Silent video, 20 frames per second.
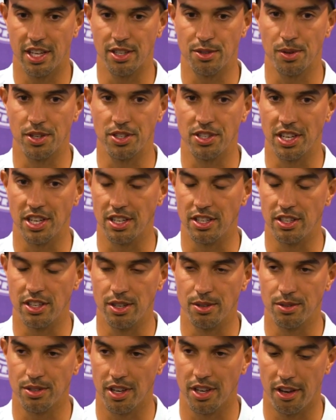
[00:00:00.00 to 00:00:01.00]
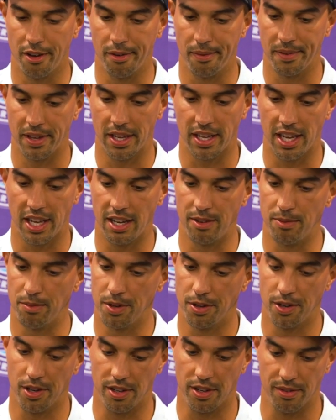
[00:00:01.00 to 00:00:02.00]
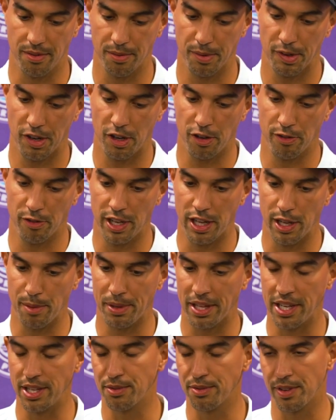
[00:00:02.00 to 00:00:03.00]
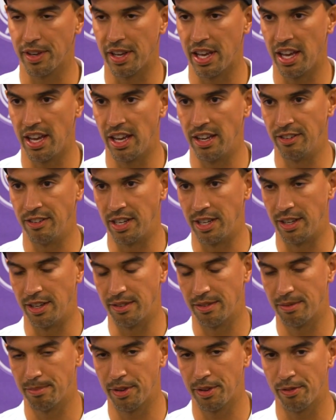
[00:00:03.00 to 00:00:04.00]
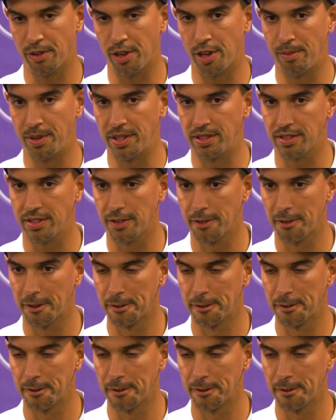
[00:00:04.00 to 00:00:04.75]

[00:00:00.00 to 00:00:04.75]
that's what she can do. So again, we're all we're all really pleased for her and her performance.